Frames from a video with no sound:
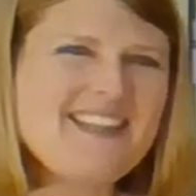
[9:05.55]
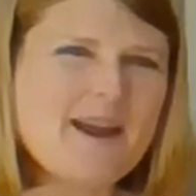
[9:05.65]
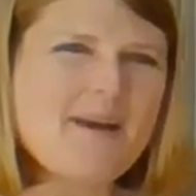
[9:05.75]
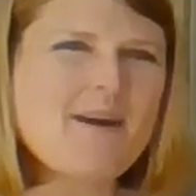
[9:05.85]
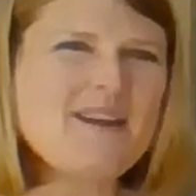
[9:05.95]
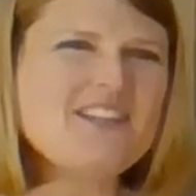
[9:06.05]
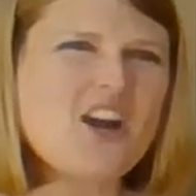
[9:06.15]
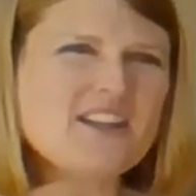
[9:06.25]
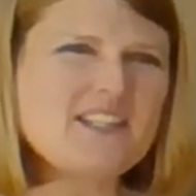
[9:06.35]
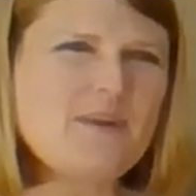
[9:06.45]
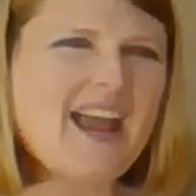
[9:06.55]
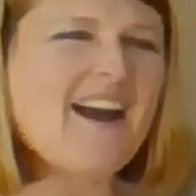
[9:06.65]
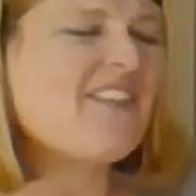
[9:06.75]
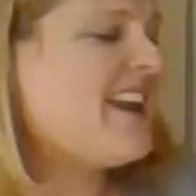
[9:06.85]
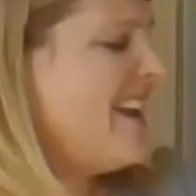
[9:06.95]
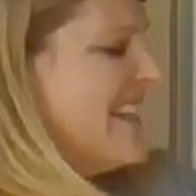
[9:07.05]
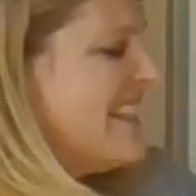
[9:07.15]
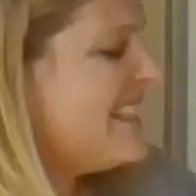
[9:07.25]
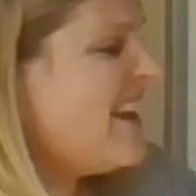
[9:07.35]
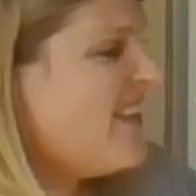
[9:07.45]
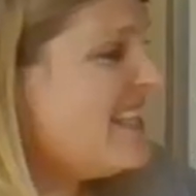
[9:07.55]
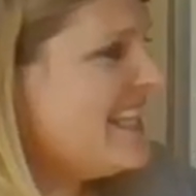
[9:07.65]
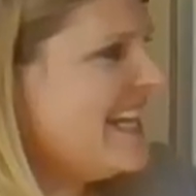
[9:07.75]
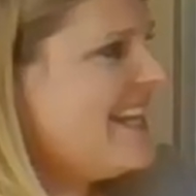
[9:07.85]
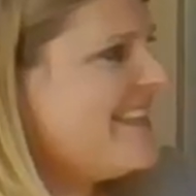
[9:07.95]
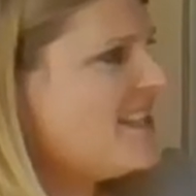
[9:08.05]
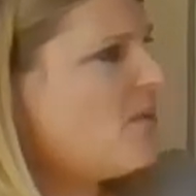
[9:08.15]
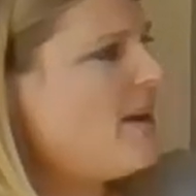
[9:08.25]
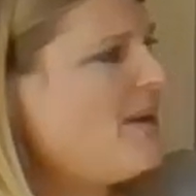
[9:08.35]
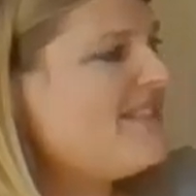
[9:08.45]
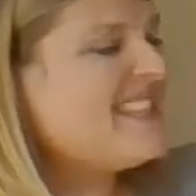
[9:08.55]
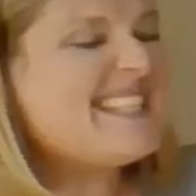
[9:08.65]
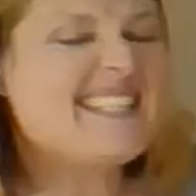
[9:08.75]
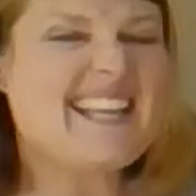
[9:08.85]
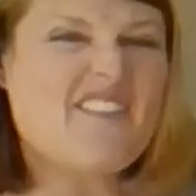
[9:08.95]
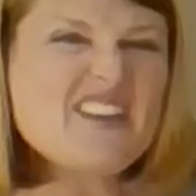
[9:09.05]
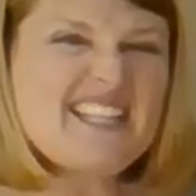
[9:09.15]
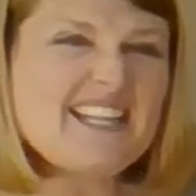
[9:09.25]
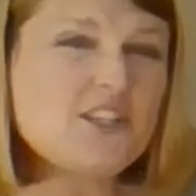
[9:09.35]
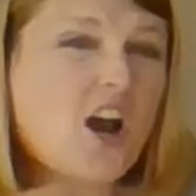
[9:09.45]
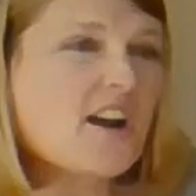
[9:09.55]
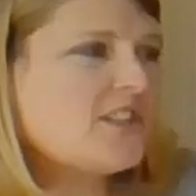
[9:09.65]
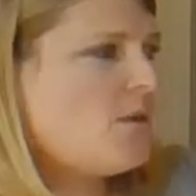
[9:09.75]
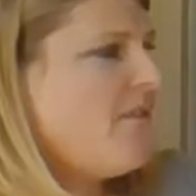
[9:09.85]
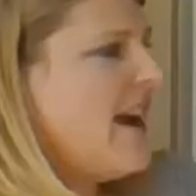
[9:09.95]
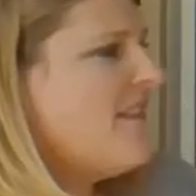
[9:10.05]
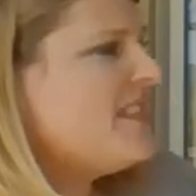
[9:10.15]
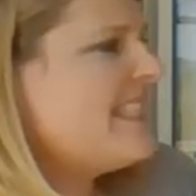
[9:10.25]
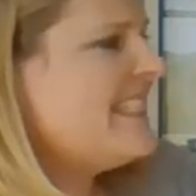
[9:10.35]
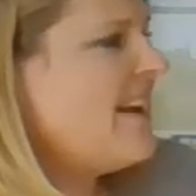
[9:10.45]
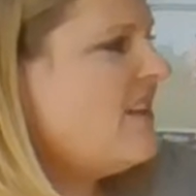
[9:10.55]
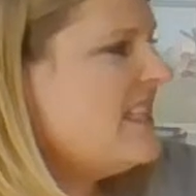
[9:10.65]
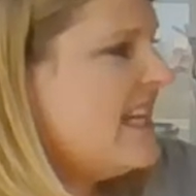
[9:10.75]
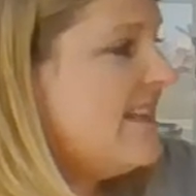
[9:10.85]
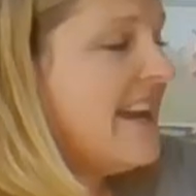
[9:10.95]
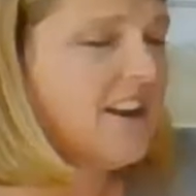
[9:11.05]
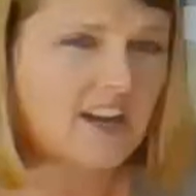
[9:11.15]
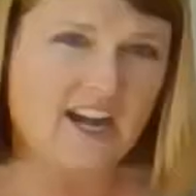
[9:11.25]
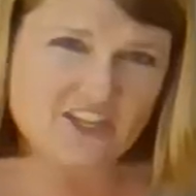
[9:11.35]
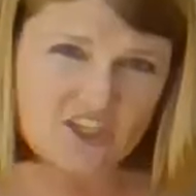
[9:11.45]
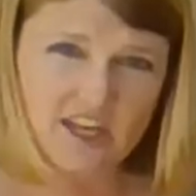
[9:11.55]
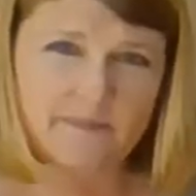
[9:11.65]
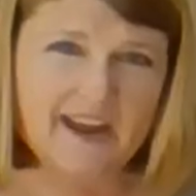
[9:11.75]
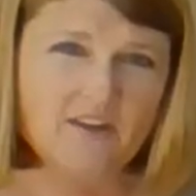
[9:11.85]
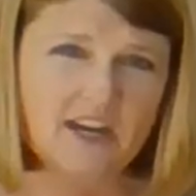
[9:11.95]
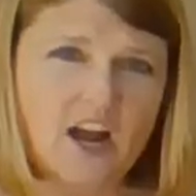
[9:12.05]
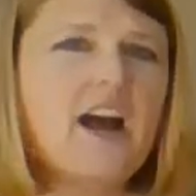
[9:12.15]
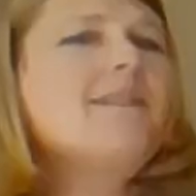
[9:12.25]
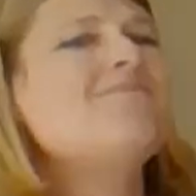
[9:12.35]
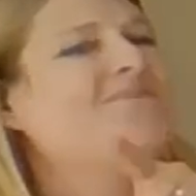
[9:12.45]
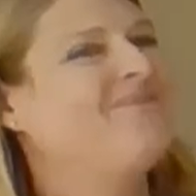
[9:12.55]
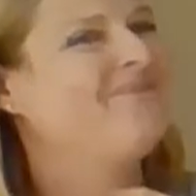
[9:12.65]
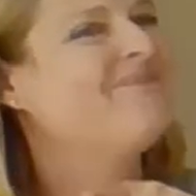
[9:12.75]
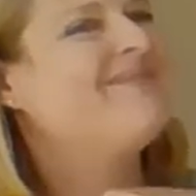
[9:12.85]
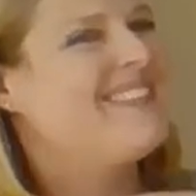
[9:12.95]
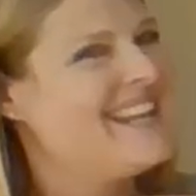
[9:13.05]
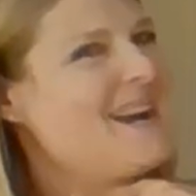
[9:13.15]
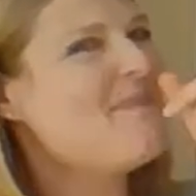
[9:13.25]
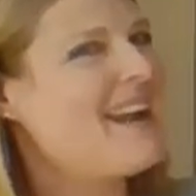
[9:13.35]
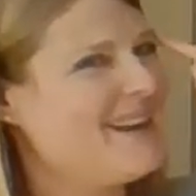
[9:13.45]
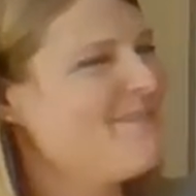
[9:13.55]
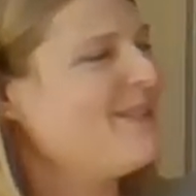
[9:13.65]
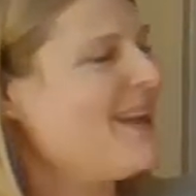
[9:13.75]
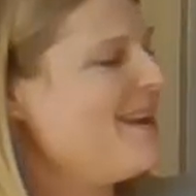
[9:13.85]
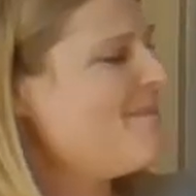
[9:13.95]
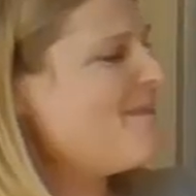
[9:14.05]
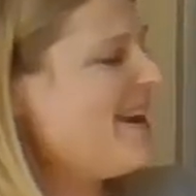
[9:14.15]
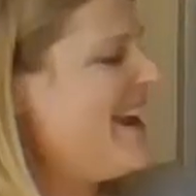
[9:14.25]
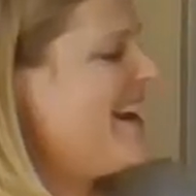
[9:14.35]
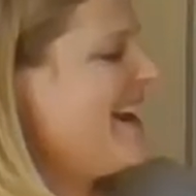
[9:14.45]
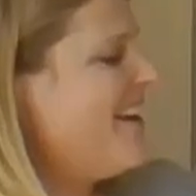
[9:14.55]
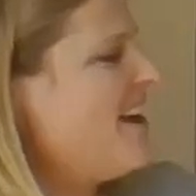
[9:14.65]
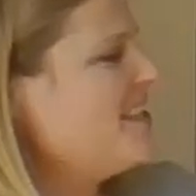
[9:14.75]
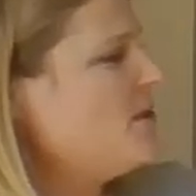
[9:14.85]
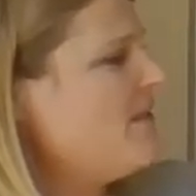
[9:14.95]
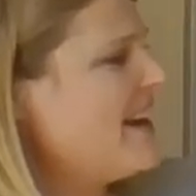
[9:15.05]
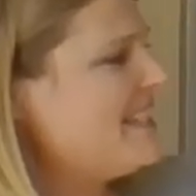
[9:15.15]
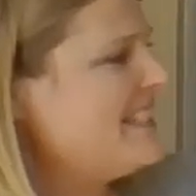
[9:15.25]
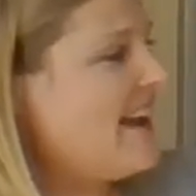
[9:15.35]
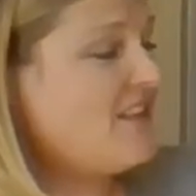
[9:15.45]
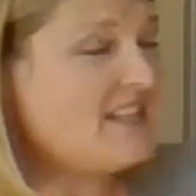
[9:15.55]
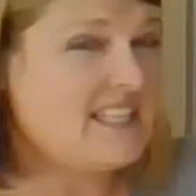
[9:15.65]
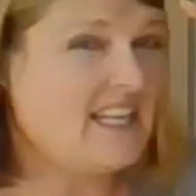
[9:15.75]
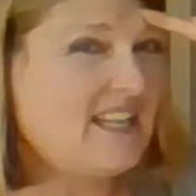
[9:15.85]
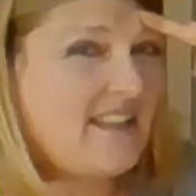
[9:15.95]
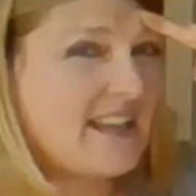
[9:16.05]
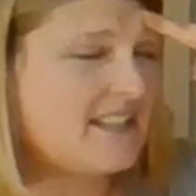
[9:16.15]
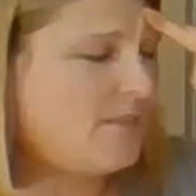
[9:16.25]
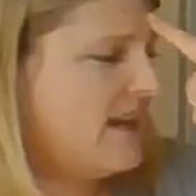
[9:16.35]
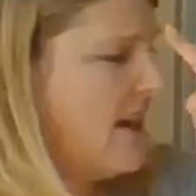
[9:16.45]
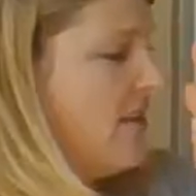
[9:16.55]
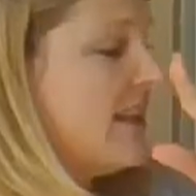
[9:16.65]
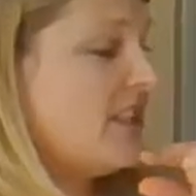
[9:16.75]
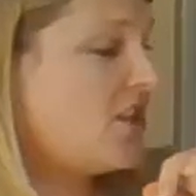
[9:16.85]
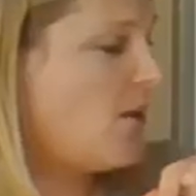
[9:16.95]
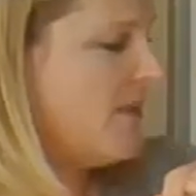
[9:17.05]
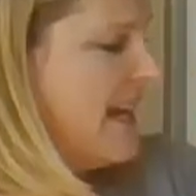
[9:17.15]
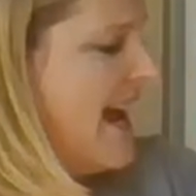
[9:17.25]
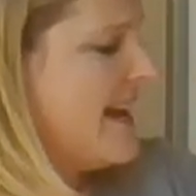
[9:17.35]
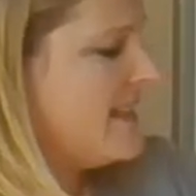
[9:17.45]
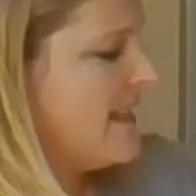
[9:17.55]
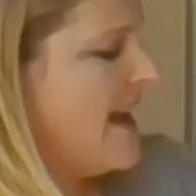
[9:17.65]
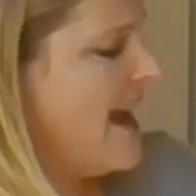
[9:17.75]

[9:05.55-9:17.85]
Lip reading: them. How many dogs do we have? 17, that's right. We have 17 dogs. So if I have 17 there, can I just keep counting on? Yep, I can put that number in my head and count on. So we've got 17, that's up here. Let's start with the cats.